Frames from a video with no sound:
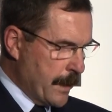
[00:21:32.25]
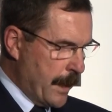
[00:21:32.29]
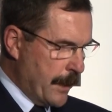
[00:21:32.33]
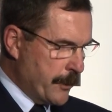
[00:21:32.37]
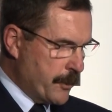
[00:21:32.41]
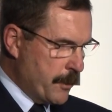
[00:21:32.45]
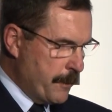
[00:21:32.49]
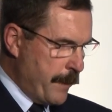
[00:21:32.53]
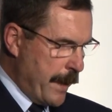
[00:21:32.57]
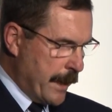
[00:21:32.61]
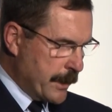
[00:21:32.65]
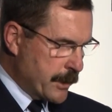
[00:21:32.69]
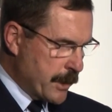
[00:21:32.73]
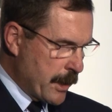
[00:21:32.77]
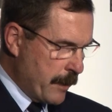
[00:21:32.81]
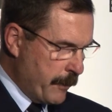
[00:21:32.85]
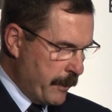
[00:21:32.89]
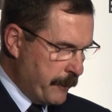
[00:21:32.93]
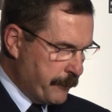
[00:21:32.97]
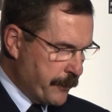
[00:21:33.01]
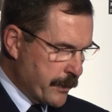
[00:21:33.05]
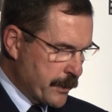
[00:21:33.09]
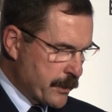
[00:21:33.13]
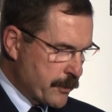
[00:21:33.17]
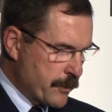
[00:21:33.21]
and to match
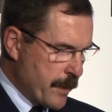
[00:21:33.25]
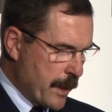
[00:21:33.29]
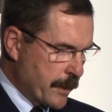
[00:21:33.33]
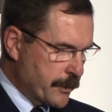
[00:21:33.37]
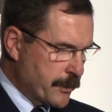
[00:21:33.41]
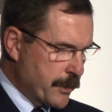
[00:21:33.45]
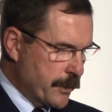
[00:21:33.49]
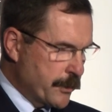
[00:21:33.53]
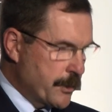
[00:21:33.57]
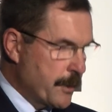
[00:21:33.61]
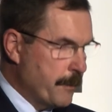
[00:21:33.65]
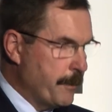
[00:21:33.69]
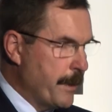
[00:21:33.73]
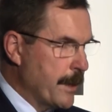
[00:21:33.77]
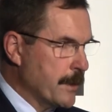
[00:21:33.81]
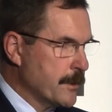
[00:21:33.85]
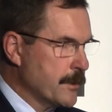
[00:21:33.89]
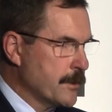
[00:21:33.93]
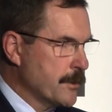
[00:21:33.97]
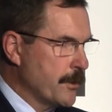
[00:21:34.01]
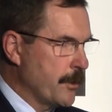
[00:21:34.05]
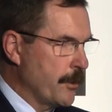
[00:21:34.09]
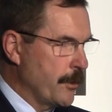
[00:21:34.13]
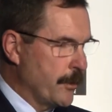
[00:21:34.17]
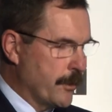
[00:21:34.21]
our infrastructure to
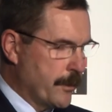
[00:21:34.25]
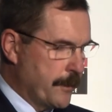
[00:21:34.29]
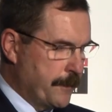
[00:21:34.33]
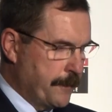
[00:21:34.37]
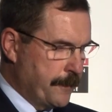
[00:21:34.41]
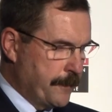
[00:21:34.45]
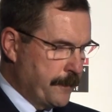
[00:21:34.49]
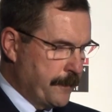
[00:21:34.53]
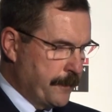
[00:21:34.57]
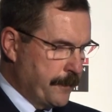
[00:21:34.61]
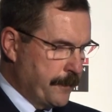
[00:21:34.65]
best suit.